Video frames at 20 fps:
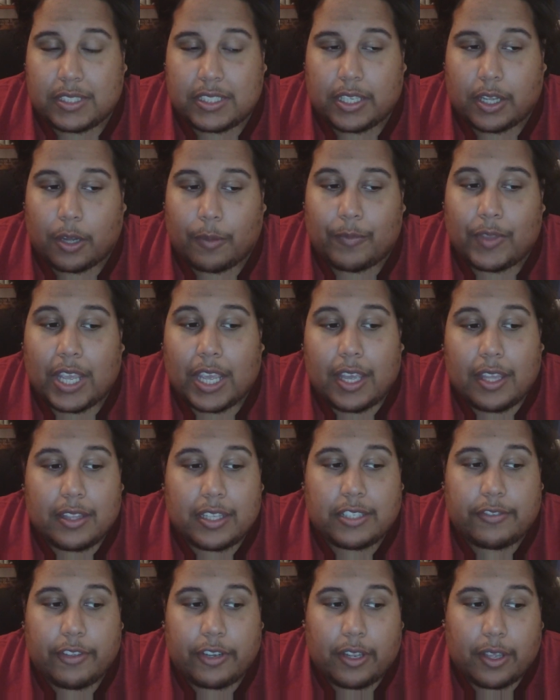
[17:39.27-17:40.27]
So
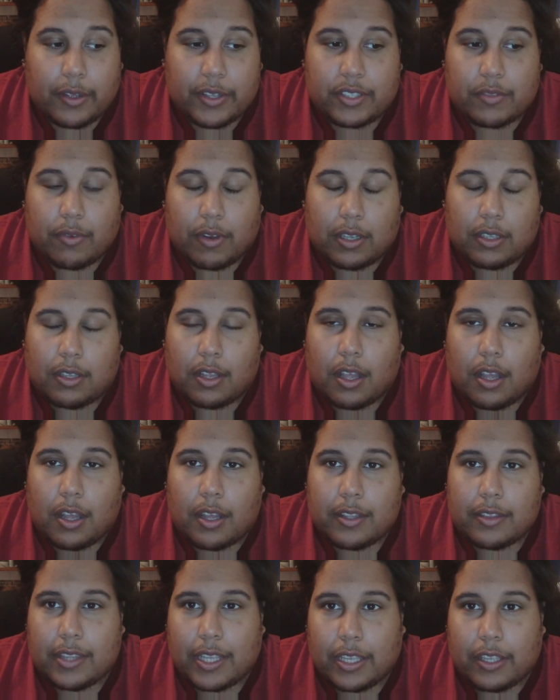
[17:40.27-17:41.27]
this video has run
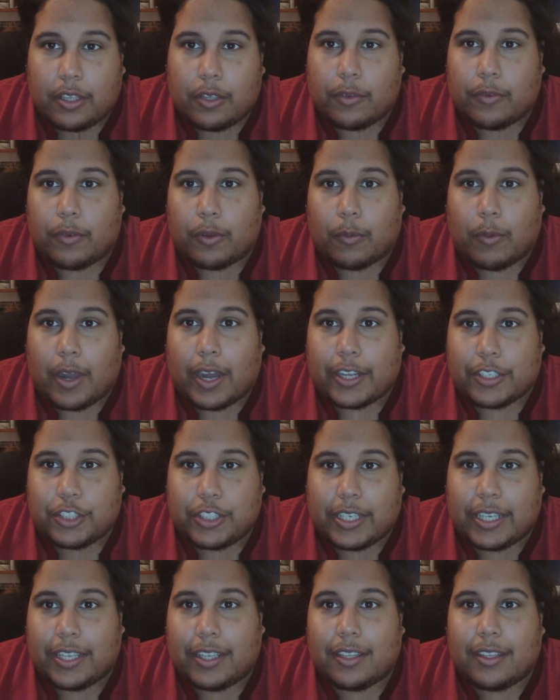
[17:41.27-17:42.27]
long. Thank you for
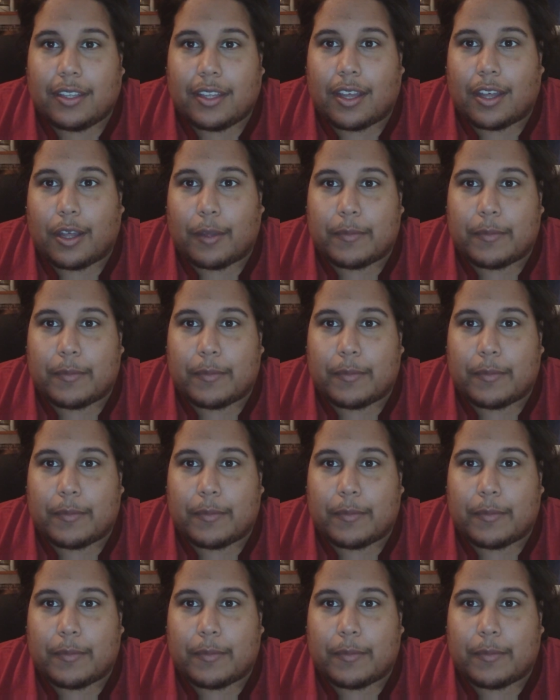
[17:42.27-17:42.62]
watching.